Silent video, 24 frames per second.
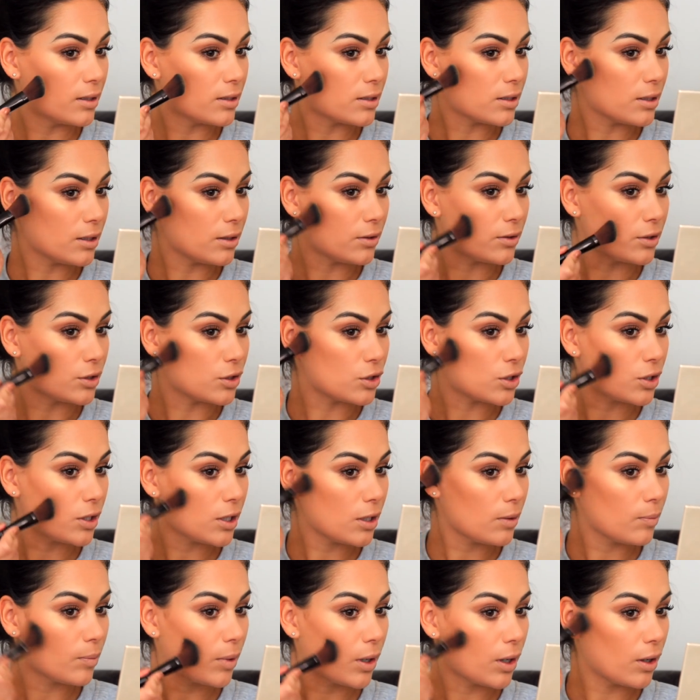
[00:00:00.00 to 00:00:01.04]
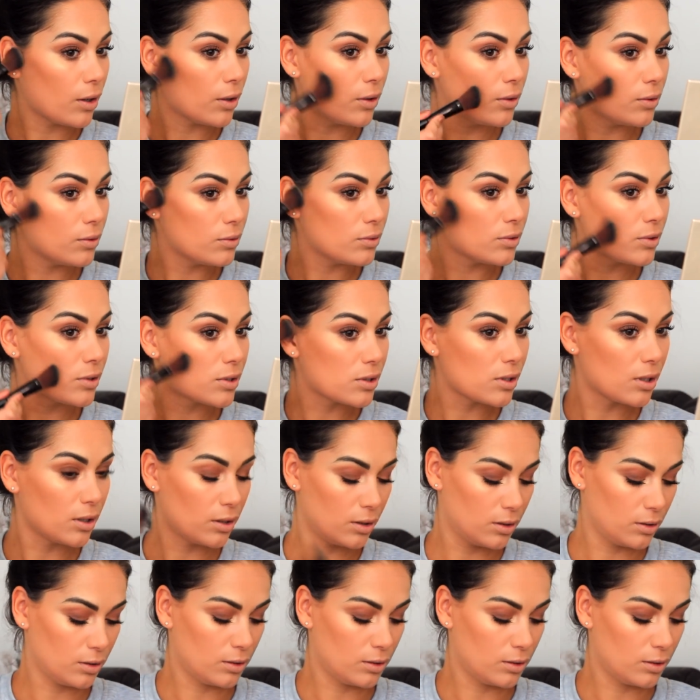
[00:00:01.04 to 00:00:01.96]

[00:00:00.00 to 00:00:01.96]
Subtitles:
underneath the cheekbones,